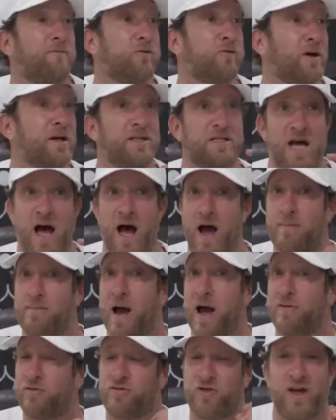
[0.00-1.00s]
Every
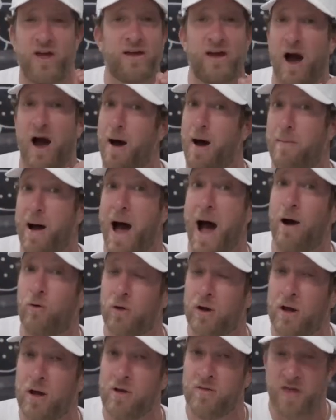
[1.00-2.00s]
time I think I'm
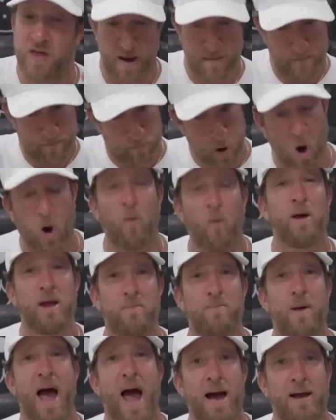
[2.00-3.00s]
out, they pull
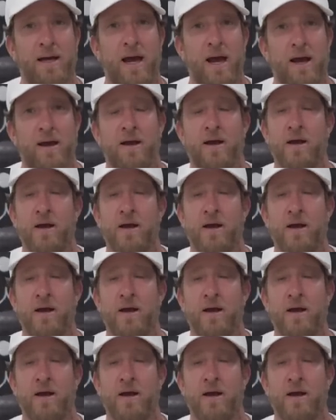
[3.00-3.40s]
me back